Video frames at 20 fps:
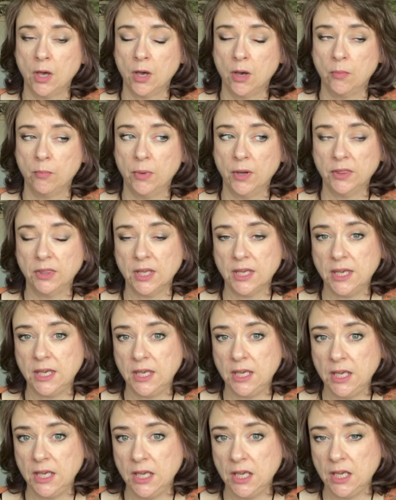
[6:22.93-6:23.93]
But the
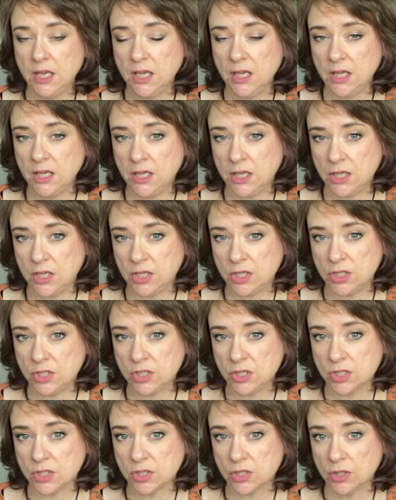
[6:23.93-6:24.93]
key
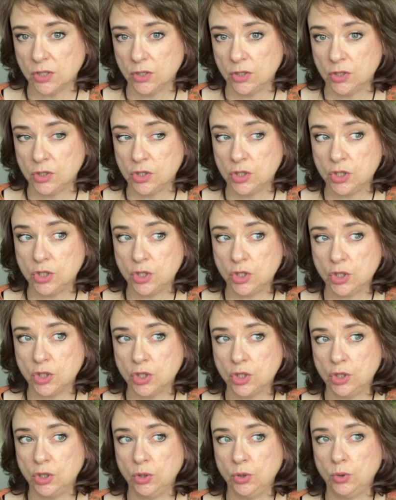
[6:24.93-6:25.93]
is
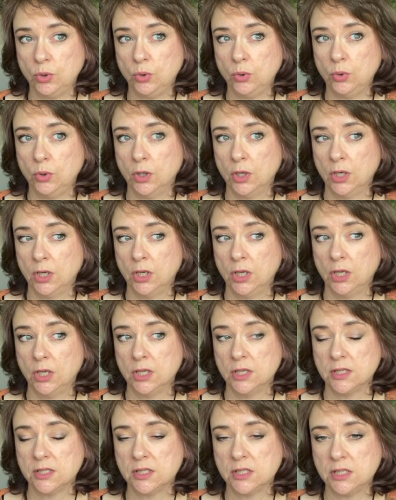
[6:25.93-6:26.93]
to
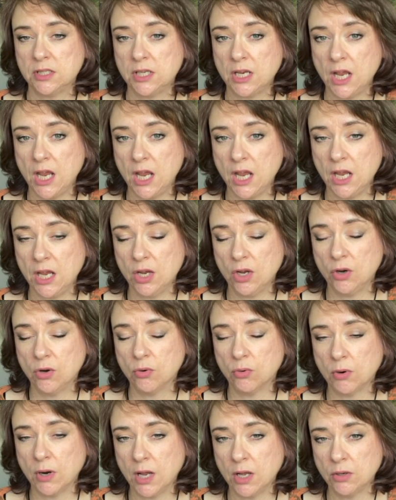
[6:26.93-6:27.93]
stay
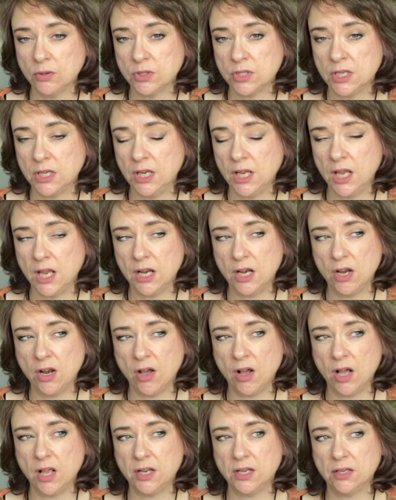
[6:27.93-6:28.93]
grounded and
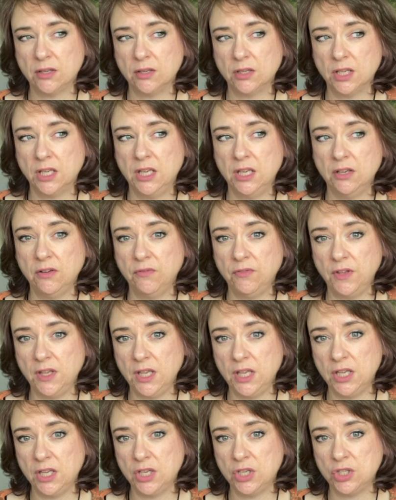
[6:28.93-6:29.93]
not give
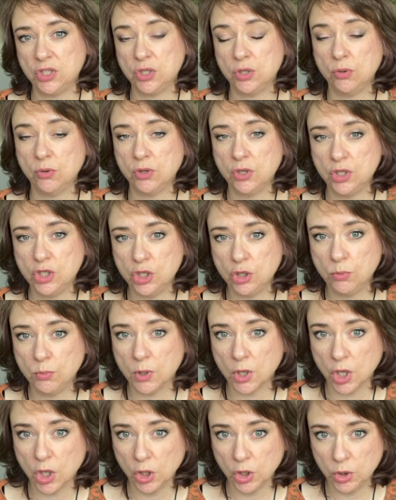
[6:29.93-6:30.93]
in to the doom
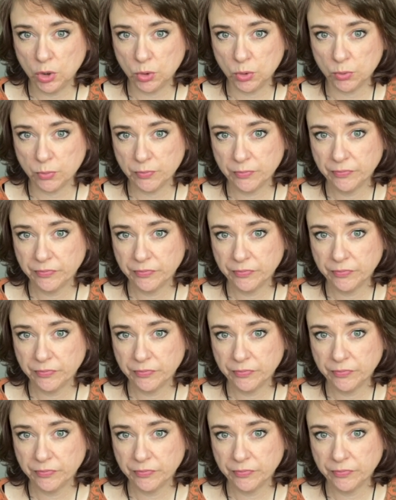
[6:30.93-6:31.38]
and gloom.